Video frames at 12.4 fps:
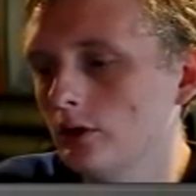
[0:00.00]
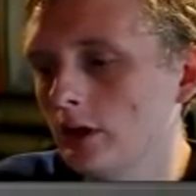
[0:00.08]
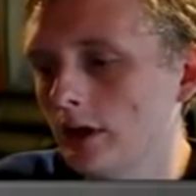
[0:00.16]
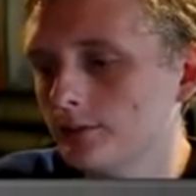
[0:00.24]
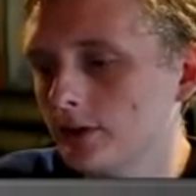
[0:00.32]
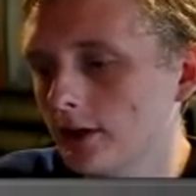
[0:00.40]

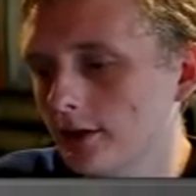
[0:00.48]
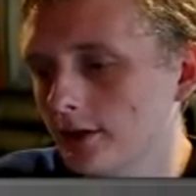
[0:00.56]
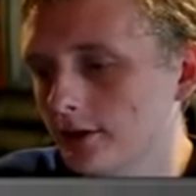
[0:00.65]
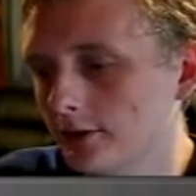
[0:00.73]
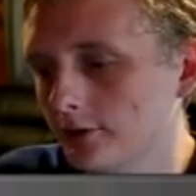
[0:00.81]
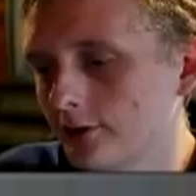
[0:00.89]
And I'll probably
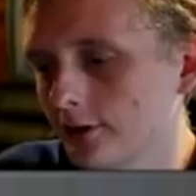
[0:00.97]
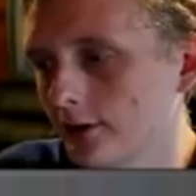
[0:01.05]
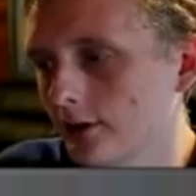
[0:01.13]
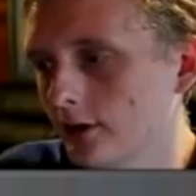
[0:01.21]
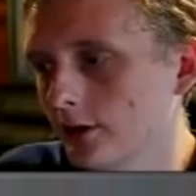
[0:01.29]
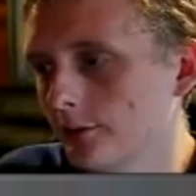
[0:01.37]
eat this
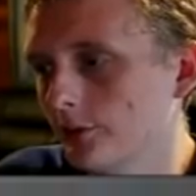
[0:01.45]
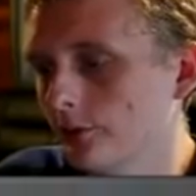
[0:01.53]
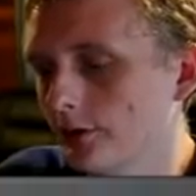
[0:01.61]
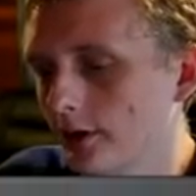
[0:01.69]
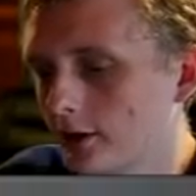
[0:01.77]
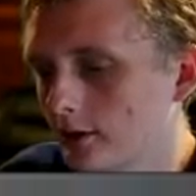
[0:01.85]
Selena Harpy
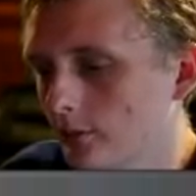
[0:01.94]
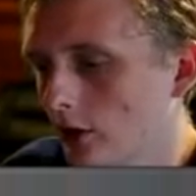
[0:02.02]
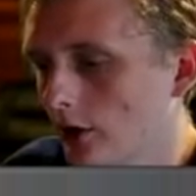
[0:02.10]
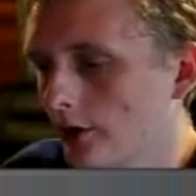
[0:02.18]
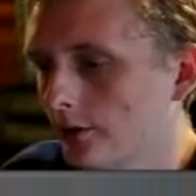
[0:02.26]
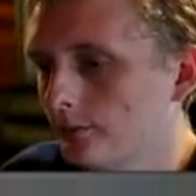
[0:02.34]
with
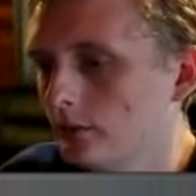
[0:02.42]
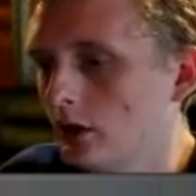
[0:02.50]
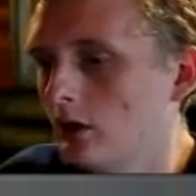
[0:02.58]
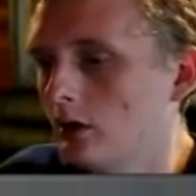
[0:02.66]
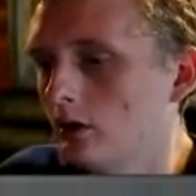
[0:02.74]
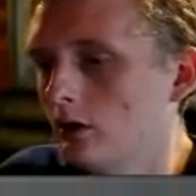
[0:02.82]
Ekimara.
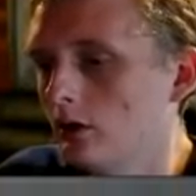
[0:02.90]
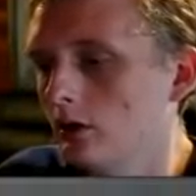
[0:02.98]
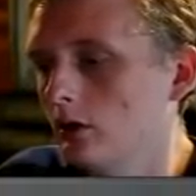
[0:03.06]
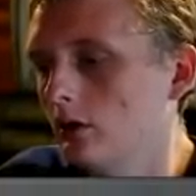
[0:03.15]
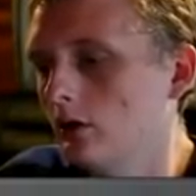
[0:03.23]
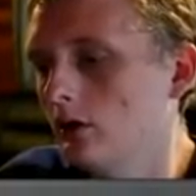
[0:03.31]

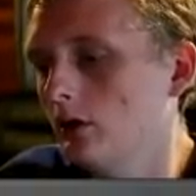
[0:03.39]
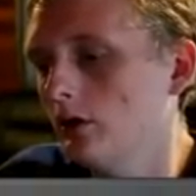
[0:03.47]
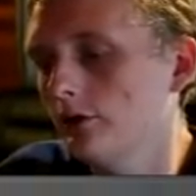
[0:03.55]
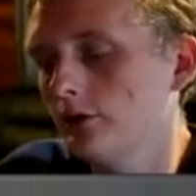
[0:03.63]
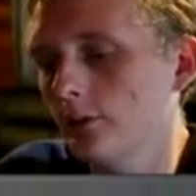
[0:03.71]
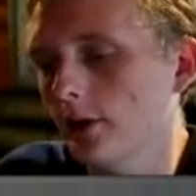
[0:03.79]

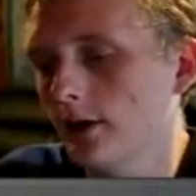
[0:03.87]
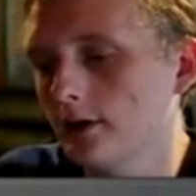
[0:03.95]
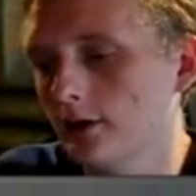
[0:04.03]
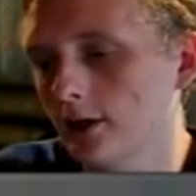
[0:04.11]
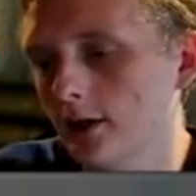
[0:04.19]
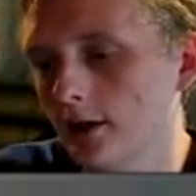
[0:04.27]
So that way I
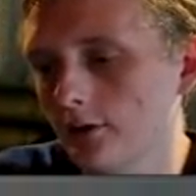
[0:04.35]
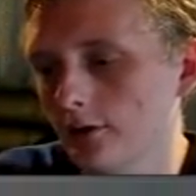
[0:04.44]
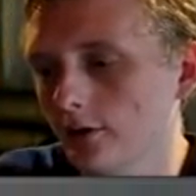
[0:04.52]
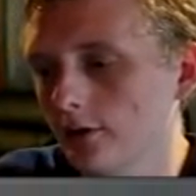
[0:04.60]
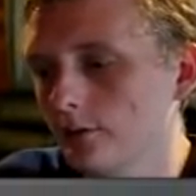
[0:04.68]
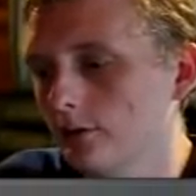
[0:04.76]
can get out
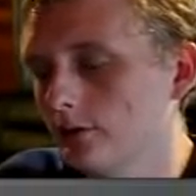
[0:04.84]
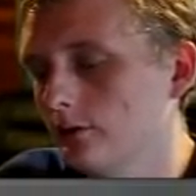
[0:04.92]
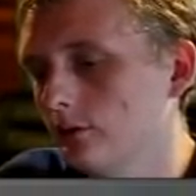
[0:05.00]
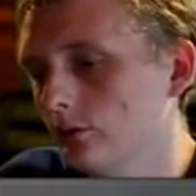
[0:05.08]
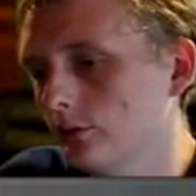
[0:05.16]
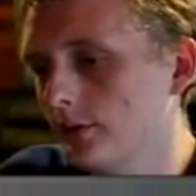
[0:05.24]
another one.
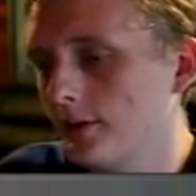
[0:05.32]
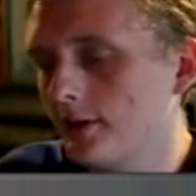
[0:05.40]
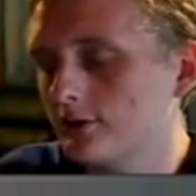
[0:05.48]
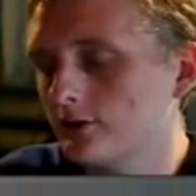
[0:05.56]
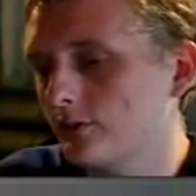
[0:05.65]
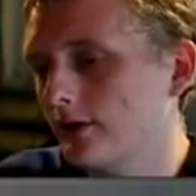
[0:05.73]
Or maybe I'll
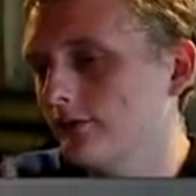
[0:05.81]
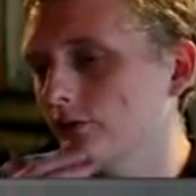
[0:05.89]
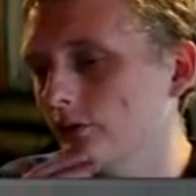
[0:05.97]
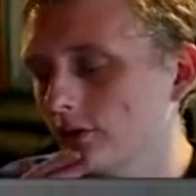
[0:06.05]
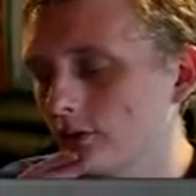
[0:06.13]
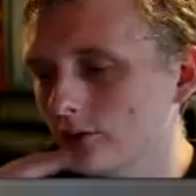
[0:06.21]
just wait
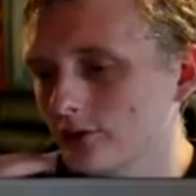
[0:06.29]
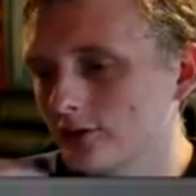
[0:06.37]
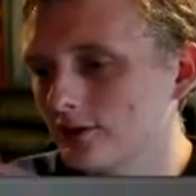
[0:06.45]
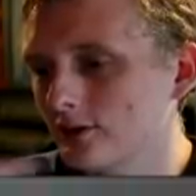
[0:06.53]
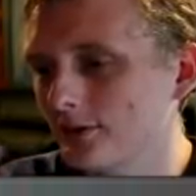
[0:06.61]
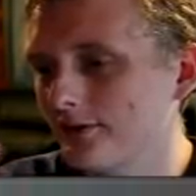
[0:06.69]
for... Of course,
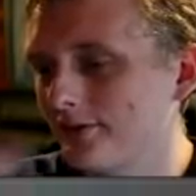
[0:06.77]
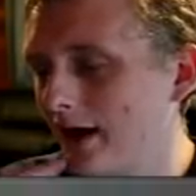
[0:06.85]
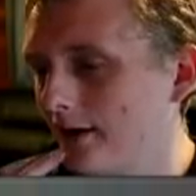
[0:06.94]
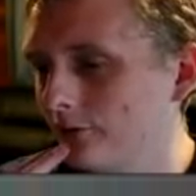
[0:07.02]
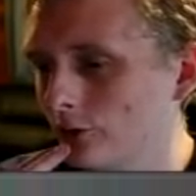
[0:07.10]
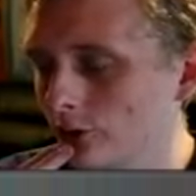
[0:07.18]
it's going to be
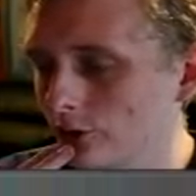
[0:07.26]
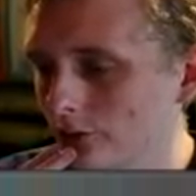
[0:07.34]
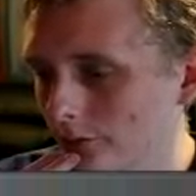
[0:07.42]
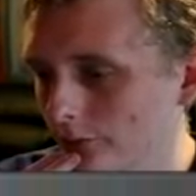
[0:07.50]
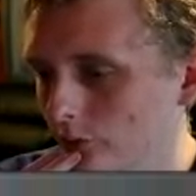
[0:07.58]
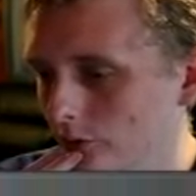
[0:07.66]
5 turns
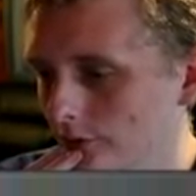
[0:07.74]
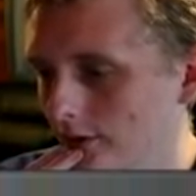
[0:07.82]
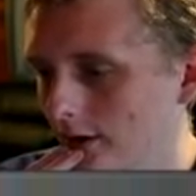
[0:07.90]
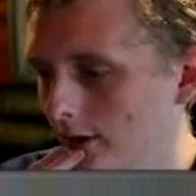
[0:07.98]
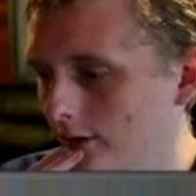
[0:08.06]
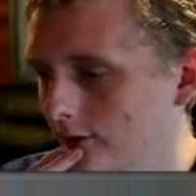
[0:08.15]
before it
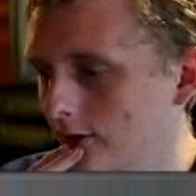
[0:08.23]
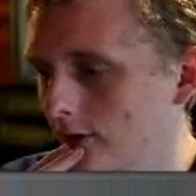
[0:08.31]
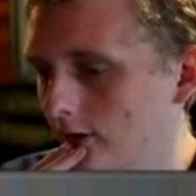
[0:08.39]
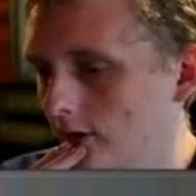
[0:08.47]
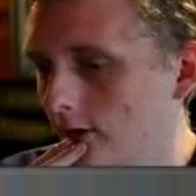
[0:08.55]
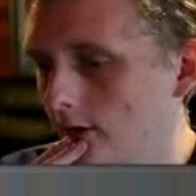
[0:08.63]
dies.
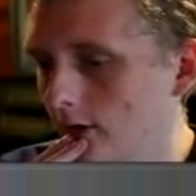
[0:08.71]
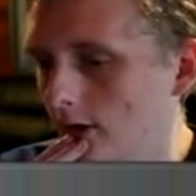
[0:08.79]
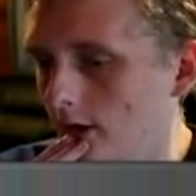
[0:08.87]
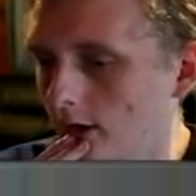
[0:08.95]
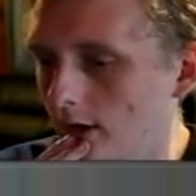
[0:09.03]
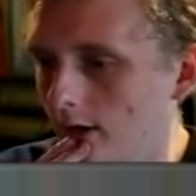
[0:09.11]

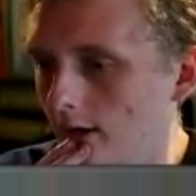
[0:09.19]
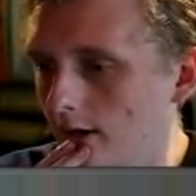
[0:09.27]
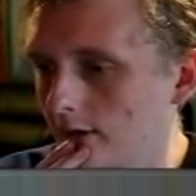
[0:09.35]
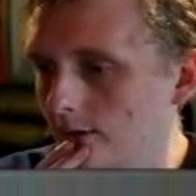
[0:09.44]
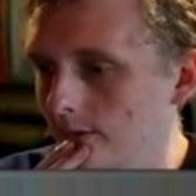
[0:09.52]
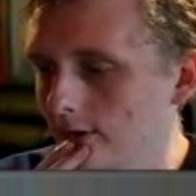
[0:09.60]

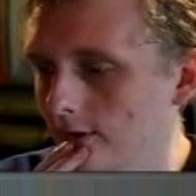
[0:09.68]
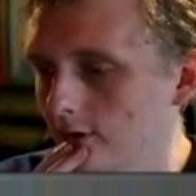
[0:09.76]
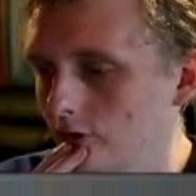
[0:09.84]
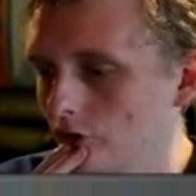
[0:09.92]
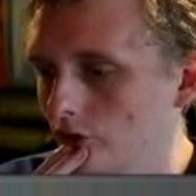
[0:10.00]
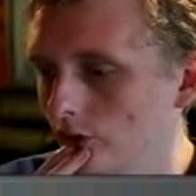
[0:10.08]
That could be an
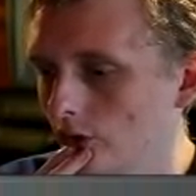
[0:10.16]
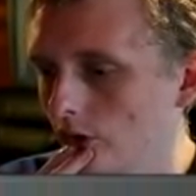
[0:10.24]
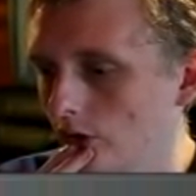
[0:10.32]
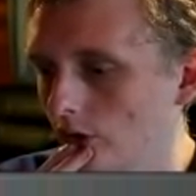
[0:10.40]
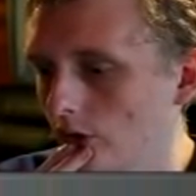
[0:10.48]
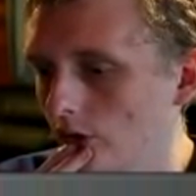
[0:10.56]
issue.
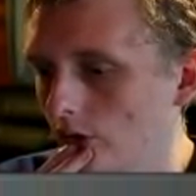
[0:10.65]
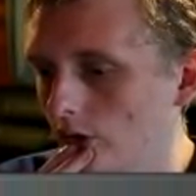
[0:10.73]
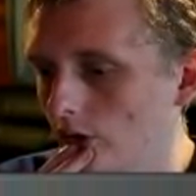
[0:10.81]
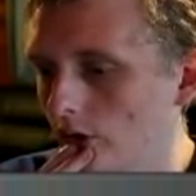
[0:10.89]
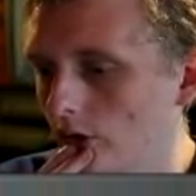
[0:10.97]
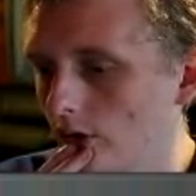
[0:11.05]

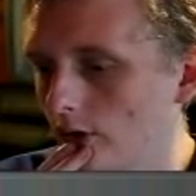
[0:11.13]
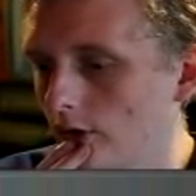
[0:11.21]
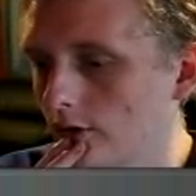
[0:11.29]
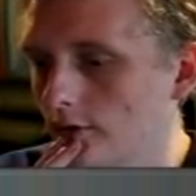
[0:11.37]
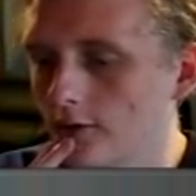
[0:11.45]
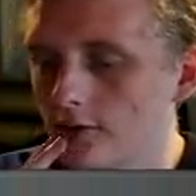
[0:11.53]

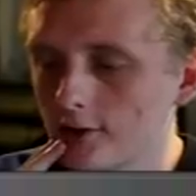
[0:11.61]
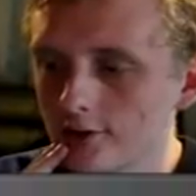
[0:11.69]
I was